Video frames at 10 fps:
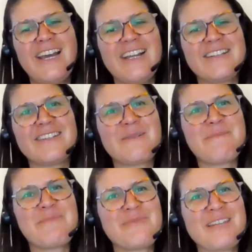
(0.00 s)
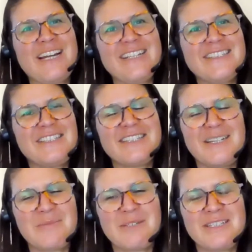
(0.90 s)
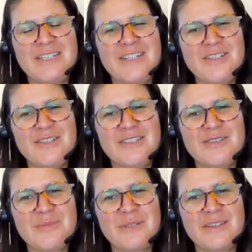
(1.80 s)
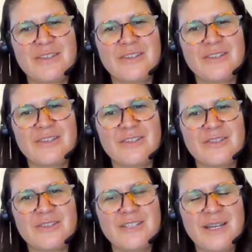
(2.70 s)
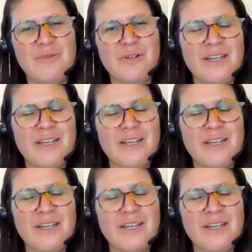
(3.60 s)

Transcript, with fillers: And um, I think yeah, mediation is a bit the the same.